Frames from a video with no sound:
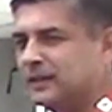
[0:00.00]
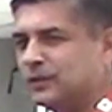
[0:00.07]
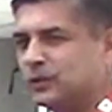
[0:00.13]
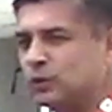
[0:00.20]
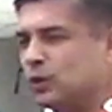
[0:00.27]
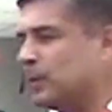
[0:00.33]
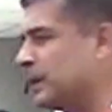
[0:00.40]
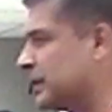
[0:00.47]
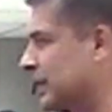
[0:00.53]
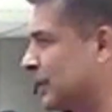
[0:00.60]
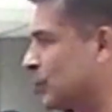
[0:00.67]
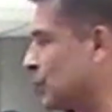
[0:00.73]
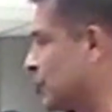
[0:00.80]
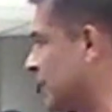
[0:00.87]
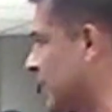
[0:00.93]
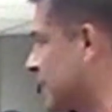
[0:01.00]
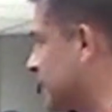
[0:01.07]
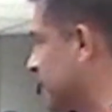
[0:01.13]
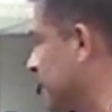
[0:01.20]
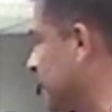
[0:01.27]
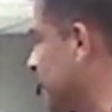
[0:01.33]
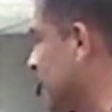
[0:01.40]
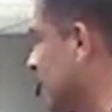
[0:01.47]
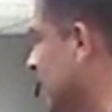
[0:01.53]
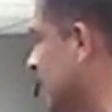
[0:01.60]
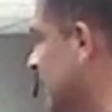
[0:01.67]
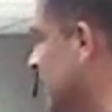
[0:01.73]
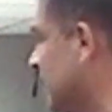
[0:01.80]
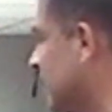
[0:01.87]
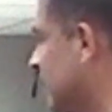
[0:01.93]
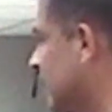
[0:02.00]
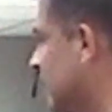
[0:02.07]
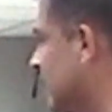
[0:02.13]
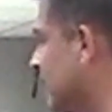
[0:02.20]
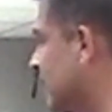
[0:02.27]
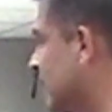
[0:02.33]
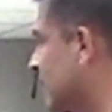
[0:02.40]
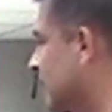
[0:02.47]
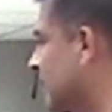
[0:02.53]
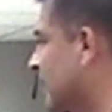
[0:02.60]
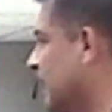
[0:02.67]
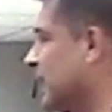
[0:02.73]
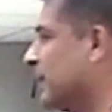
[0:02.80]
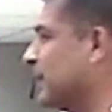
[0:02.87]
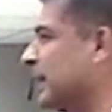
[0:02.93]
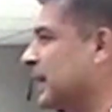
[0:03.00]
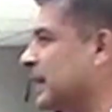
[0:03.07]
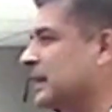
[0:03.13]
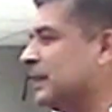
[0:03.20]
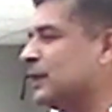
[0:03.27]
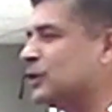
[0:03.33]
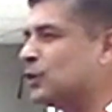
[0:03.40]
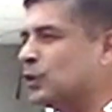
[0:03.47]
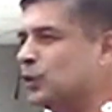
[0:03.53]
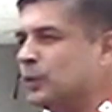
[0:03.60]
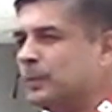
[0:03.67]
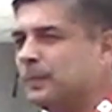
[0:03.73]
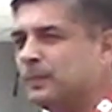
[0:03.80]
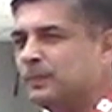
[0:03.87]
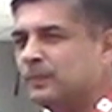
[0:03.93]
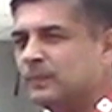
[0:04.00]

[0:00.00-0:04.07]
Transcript: so much enthusiasm. Anybody in this room